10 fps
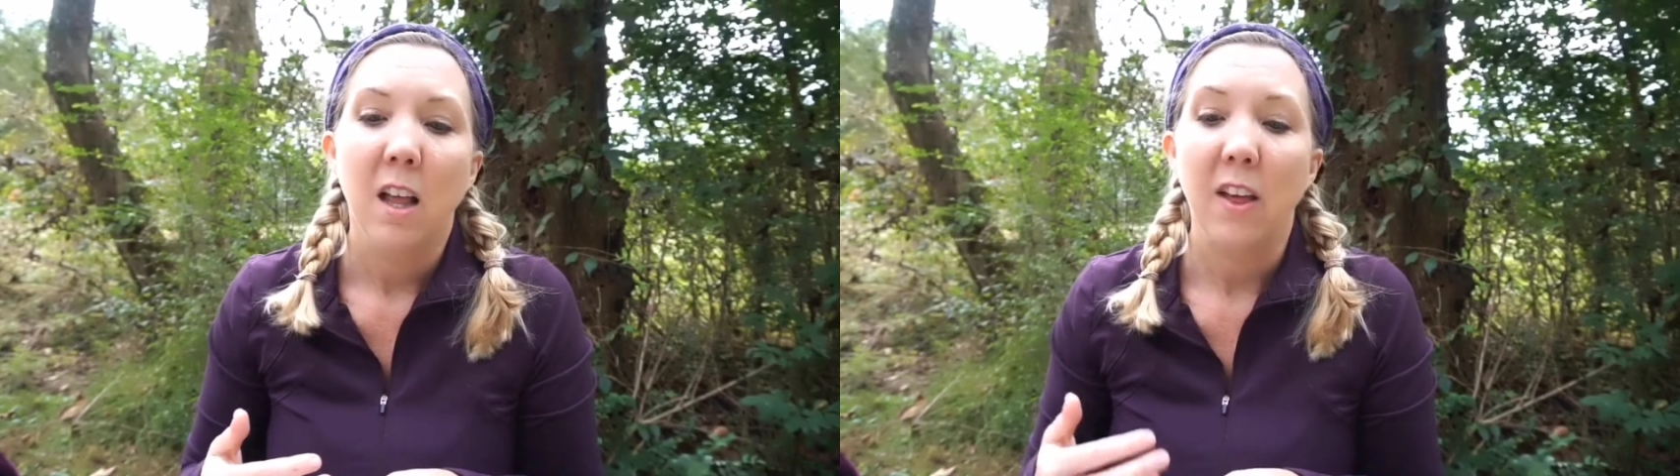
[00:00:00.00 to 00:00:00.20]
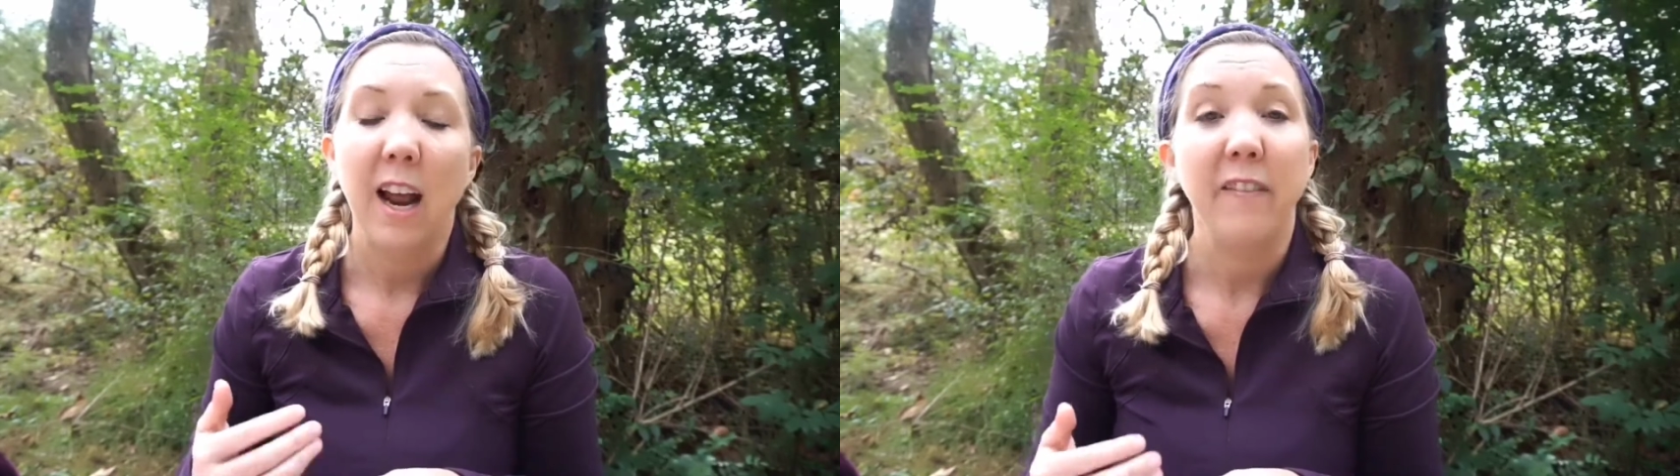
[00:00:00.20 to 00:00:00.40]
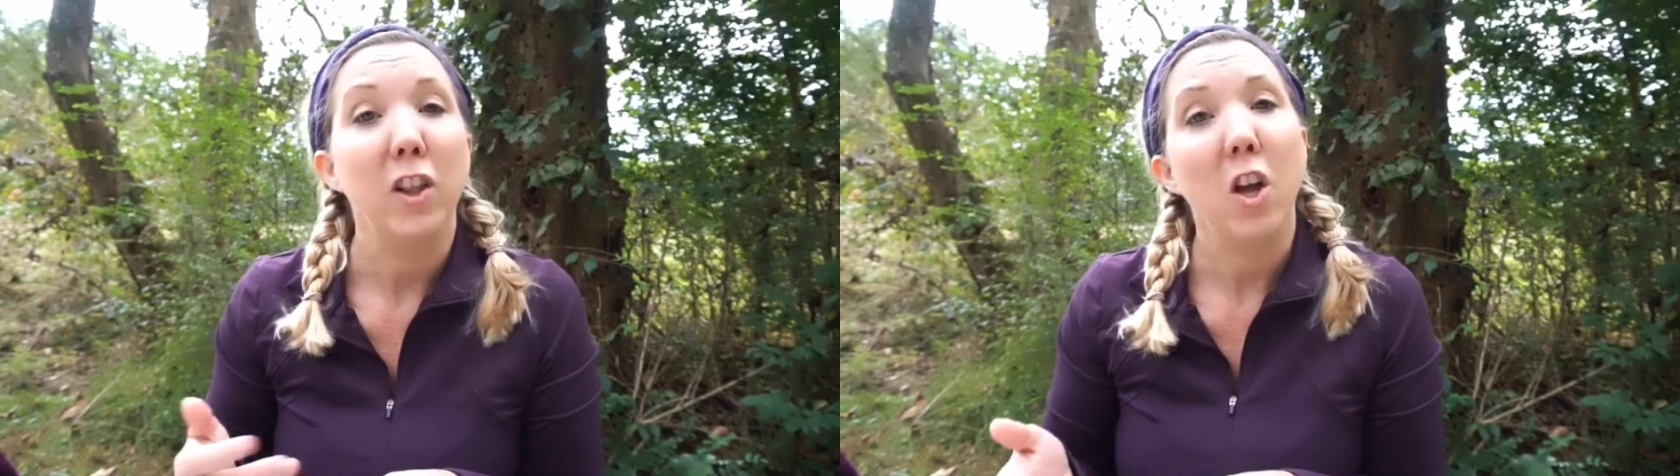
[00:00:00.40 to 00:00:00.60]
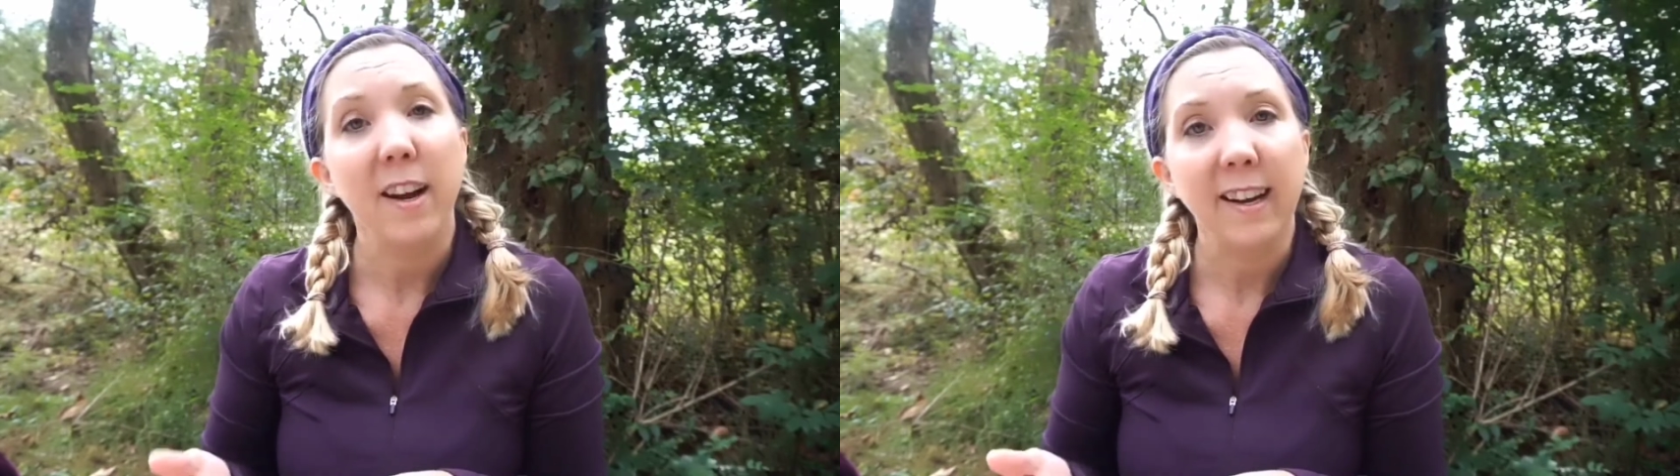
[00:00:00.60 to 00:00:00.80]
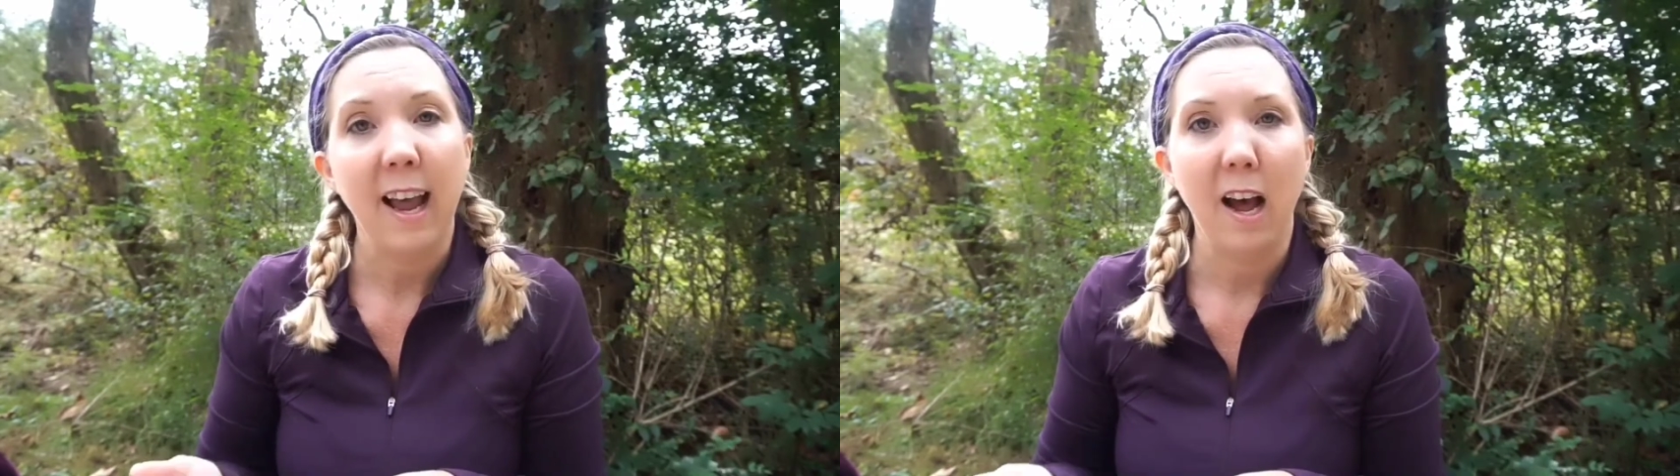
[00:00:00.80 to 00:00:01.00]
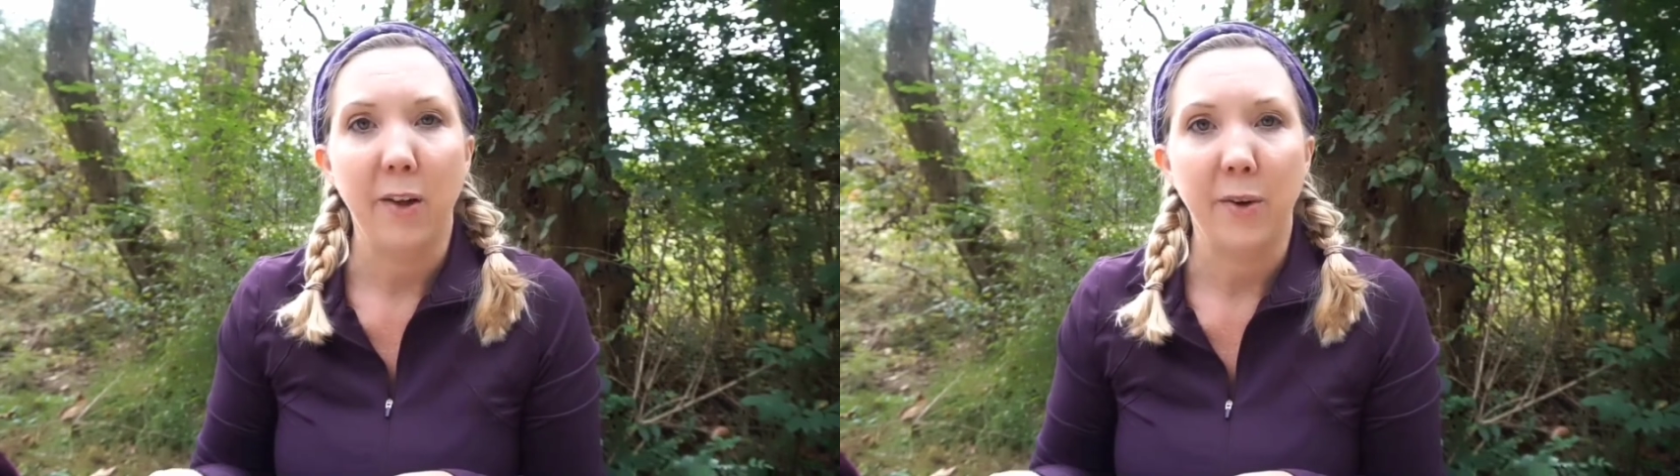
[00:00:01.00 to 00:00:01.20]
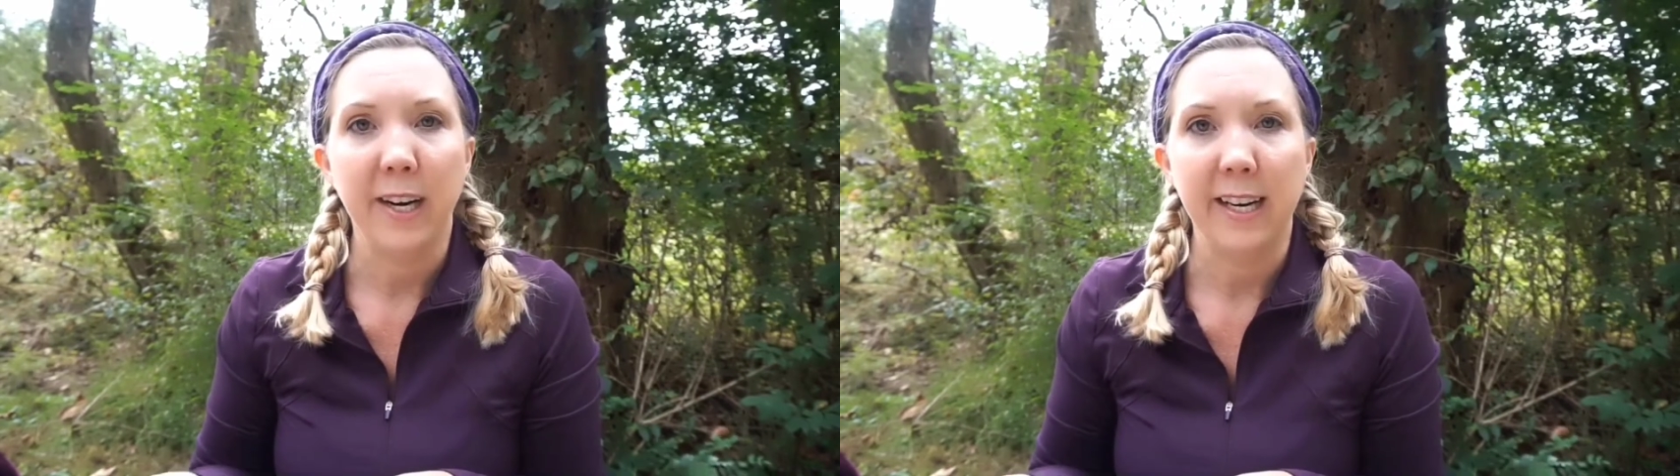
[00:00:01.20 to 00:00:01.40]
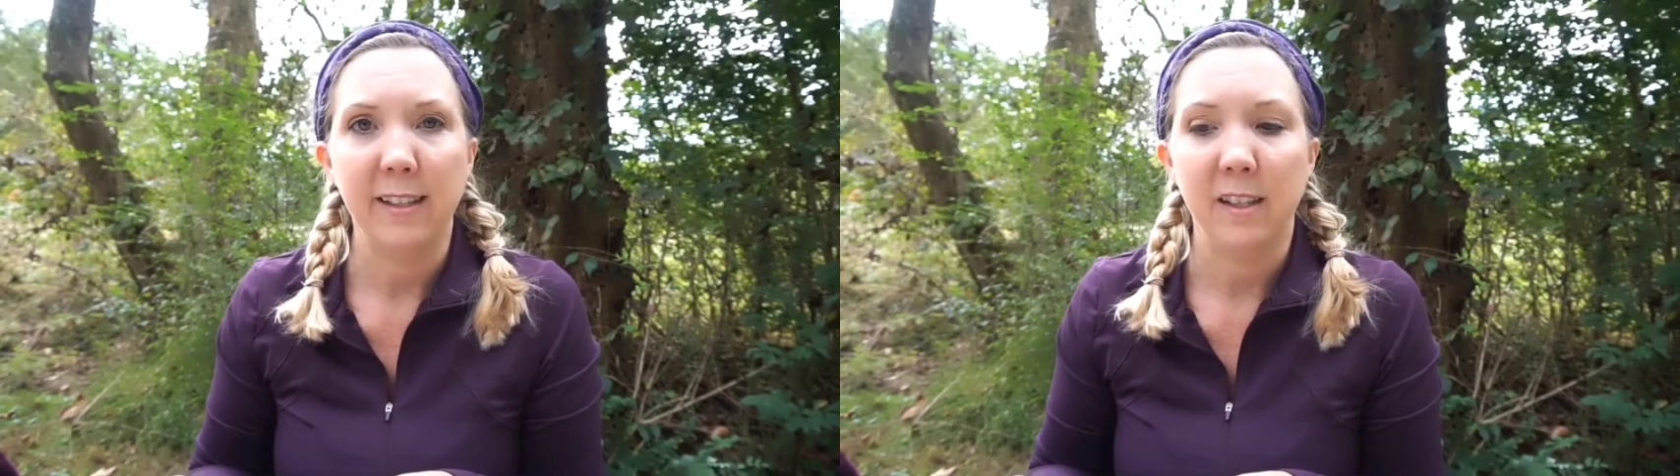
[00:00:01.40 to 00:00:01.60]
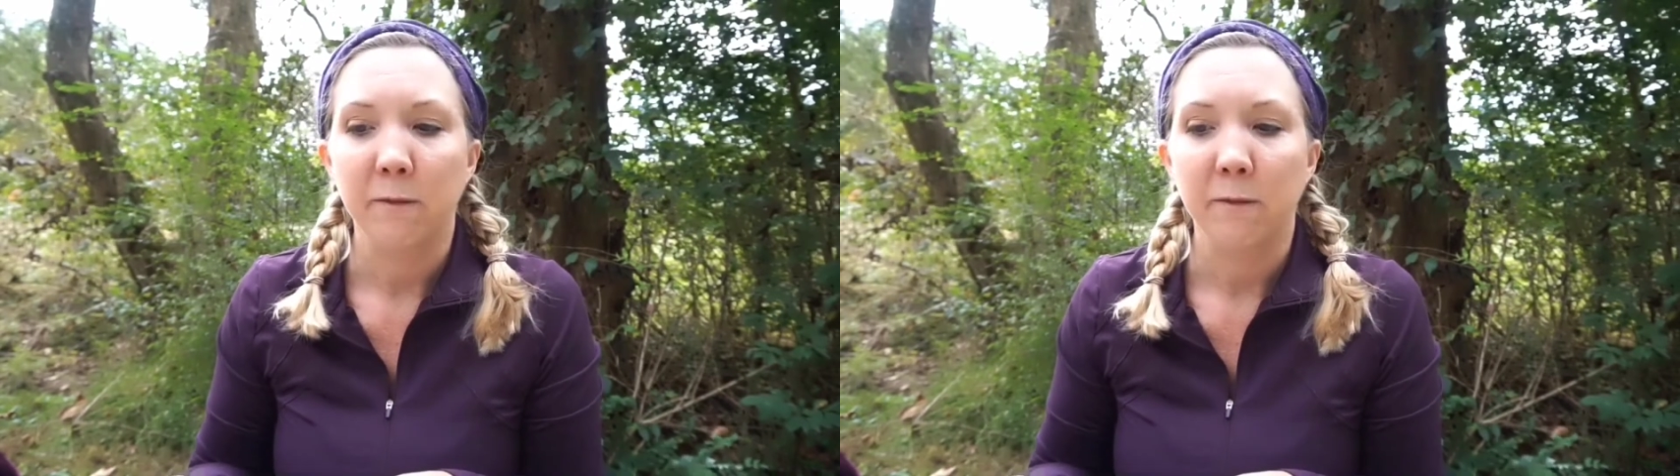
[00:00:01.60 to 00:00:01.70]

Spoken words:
that have a lot of calories